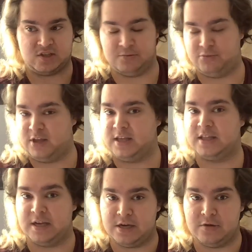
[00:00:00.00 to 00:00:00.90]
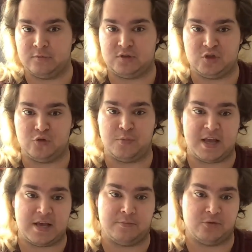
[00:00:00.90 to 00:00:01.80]
completely new to
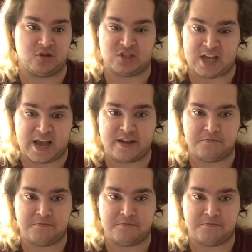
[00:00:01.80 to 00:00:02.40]
me per se,